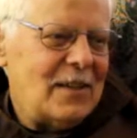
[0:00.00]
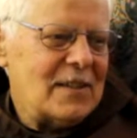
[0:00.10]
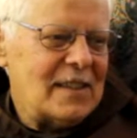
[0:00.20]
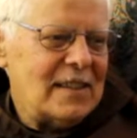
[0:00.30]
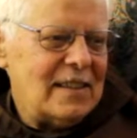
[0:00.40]
I
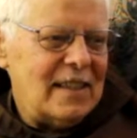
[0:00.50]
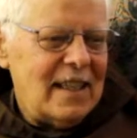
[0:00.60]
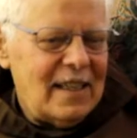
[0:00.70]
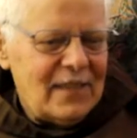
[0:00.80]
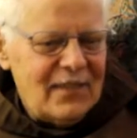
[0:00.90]
was in and
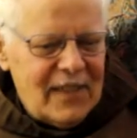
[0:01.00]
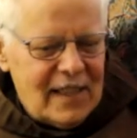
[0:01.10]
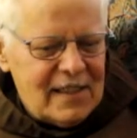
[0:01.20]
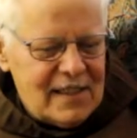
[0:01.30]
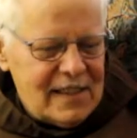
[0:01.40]
out
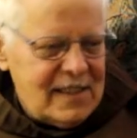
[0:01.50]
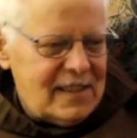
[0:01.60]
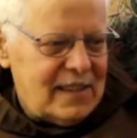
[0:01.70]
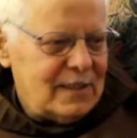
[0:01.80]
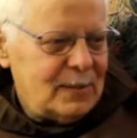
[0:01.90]

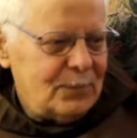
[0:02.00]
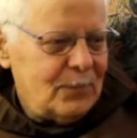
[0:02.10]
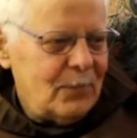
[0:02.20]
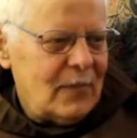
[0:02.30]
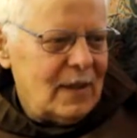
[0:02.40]
factories and
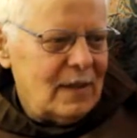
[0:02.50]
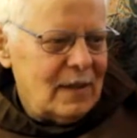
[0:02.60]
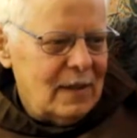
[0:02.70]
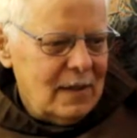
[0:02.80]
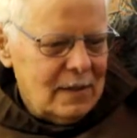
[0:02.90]
mm,
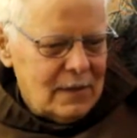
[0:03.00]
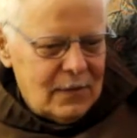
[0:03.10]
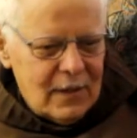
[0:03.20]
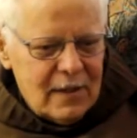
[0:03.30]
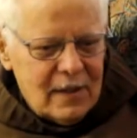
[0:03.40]

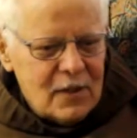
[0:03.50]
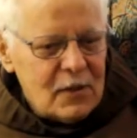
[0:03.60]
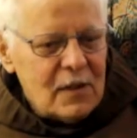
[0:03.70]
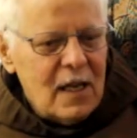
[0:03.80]
different things.